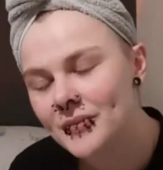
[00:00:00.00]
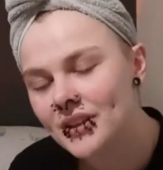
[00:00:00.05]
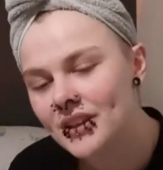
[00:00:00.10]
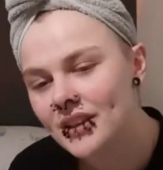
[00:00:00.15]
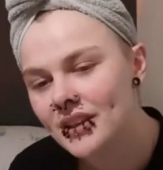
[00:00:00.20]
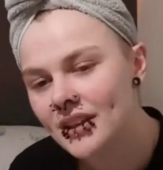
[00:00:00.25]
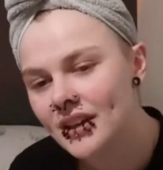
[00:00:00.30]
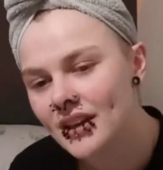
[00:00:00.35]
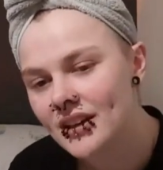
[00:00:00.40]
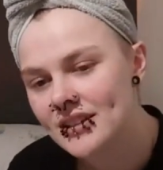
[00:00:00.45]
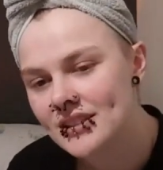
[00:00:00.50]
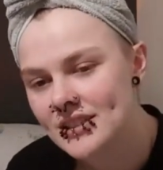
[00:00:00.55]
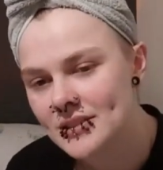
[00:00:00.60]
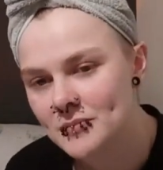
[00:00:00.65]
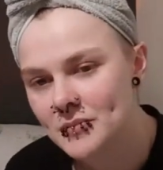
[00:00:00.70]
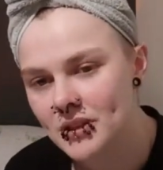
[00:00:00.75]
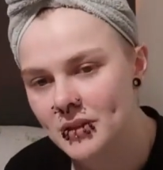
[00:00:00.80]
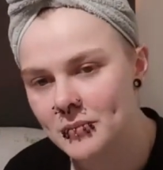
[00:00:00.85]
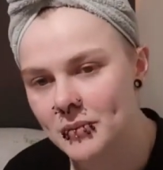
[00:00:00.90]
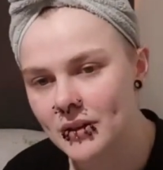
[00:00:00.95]
He
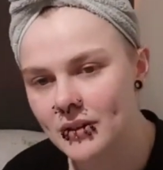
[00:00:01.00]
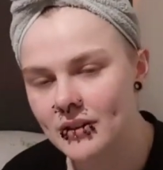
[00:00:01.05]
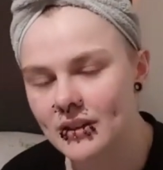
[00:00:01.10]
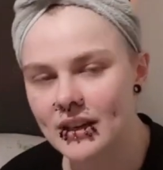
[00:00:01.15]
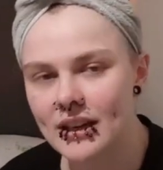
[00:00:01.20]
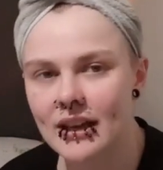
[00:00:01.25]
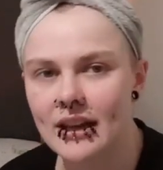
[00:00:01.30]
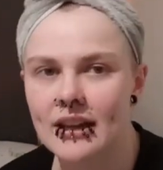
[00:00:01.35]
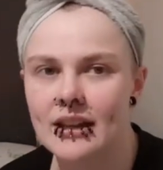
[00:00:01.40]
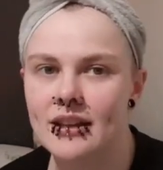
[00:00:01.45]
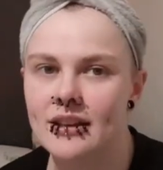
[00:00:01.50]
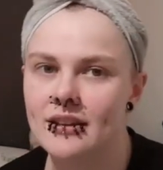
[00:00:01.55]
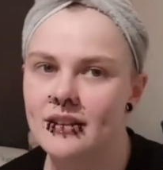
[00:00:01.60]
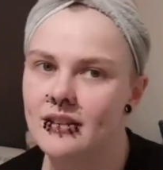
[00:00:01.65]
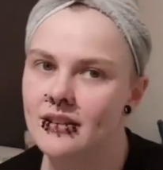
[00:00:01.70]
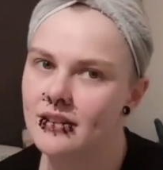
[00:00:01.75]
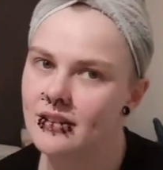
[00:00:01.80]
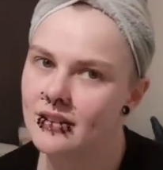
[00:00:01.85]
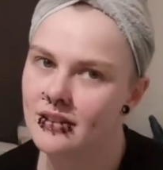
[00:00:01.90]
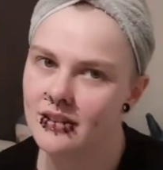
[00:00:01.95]
asked me about like
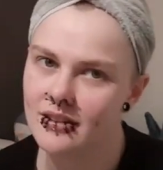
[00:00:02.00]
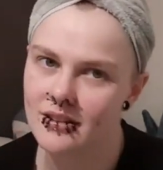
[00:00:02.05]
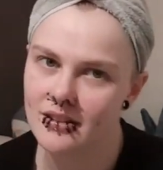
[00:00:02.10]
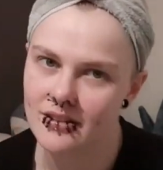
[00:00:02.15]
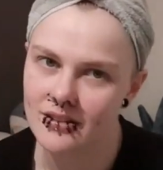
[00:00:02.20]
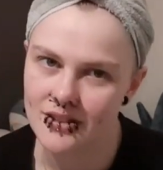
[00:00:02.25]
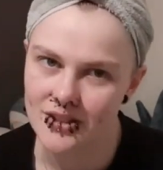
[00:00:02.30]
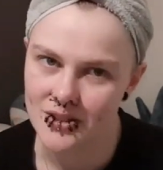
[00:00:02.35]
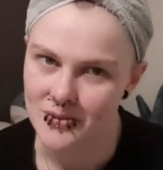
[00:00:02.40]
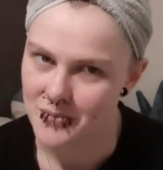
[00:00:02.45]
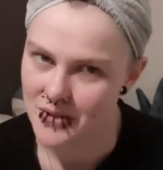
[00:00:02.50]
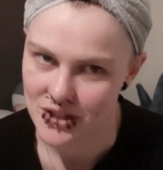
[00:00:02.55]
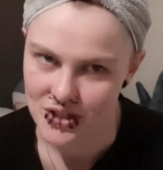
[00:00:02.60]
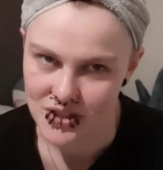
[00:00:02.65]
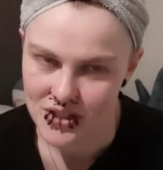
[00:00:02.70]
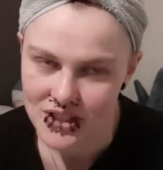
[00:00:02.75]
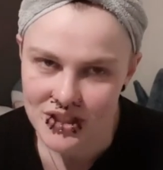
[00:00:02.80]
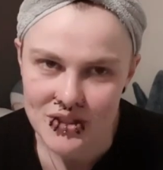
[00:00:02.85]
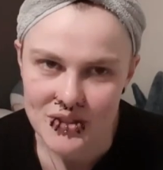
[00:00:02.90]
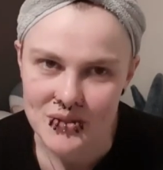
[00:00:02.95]

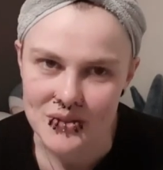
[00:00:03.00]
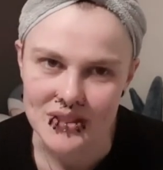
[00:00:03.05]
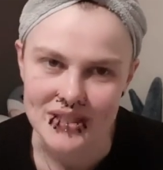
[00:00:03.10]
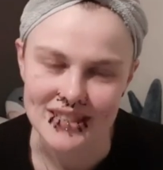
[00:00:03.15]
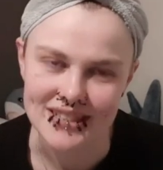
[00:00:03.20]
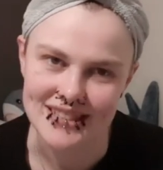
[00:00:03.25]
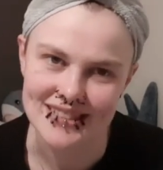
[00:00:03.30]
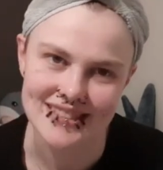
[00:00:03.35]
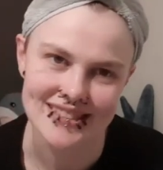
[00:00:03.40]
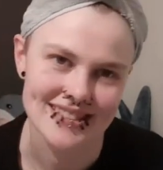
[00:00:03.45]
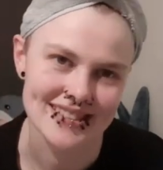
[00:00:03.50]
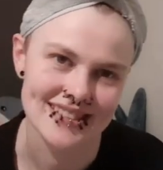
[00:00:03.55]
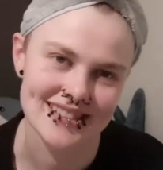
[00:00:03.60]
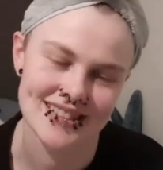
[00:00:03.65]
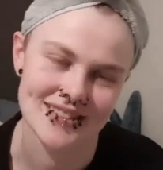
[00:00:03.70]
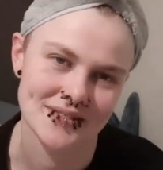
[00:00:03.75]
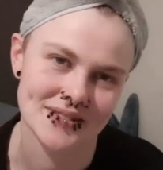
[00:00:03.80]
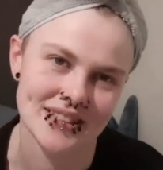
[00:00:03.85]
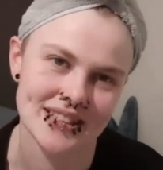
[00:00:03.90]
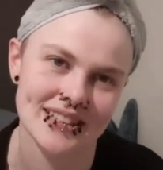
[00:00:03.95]
special interests and
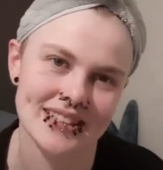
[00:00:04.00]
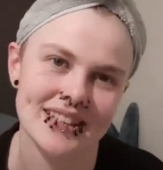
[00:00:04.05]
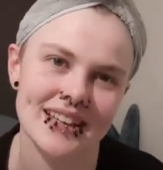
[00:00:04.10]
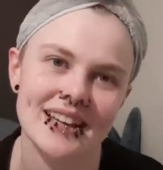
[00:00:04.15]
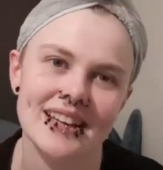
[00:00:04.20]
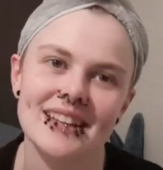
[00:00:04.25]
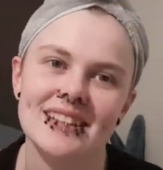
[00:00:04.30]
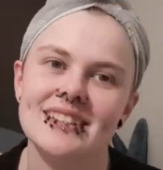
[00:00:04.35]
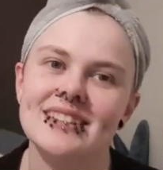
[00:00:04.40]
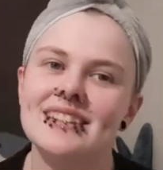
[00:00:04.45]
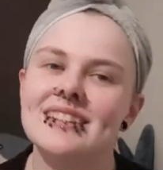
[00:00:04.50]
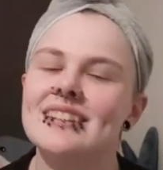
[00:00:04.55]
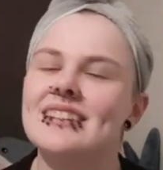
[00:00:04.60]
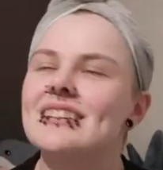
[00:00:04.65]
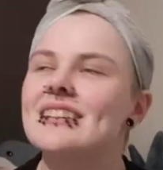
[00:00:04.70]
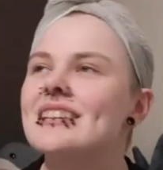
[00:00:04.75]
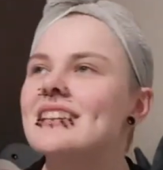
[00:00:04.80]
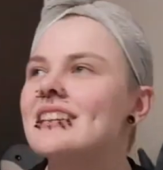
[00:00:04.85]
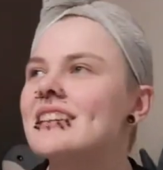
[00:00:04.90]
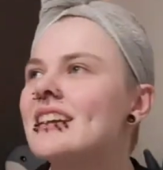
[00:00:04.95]
stuff like that,
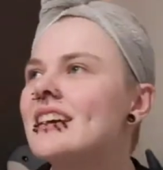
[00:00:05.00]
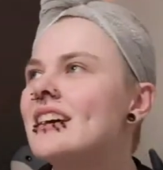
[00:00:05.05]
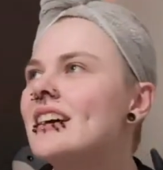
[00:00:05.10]
and